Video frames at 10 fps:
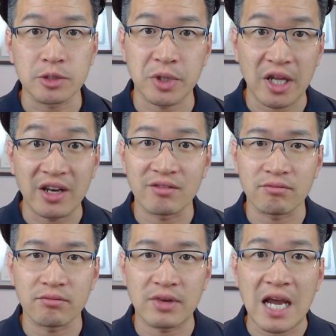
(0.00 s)
But then
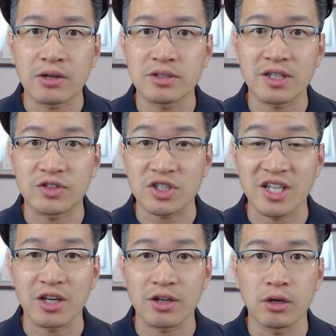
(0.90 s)
now, instead of just
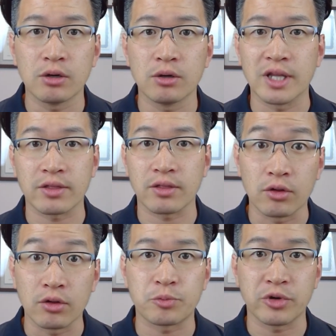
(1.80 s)
saying no, like
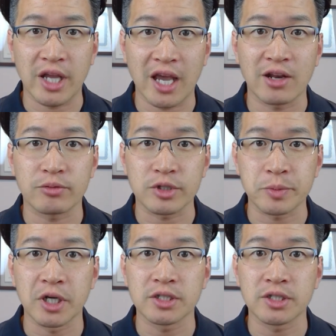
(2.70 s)
all the pre-canned
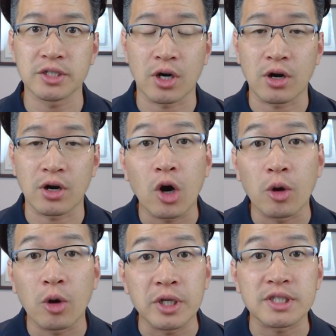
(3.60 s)
responses are
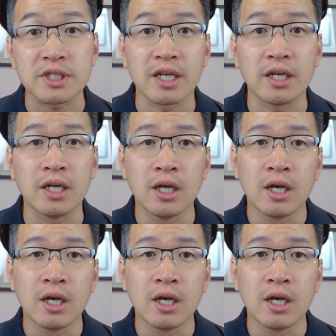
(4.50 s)
all built in.